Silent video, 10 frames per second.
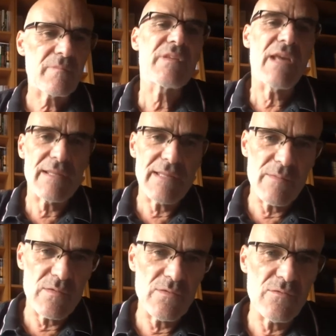telling
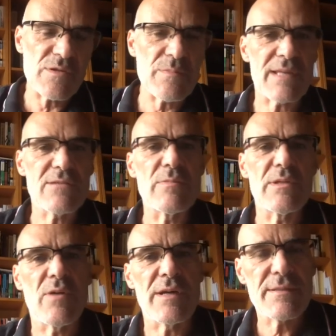them to respect human
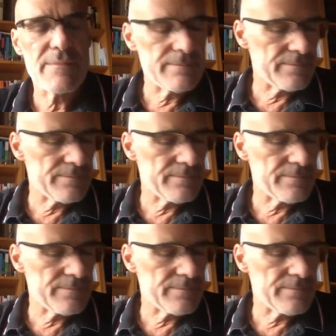rights.